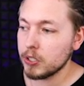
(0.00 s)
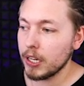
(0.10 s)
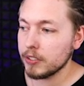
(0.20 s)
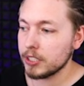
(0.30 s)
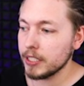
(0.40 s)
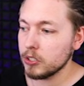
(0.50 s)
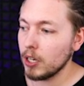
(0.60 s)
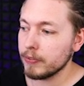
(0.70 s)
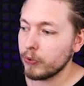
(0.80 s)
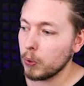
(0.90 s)
So I'll say
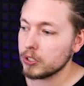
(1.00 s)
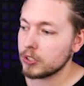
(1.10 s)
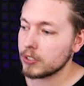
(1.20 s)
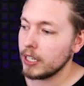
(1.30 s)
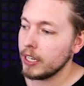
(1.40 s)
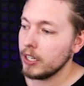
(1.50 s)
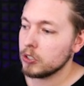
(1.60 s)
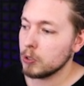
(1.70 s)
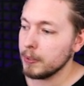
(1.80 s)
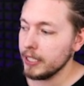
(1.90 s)
jump force
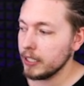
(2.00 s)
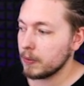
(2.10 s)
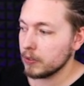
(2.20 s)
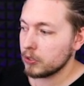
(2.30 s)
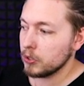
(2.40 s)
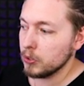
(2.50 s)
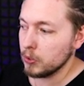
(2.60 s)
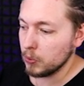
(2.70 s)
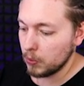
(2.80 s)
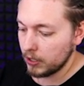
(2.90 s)
should be equal
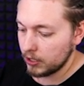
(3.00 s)
to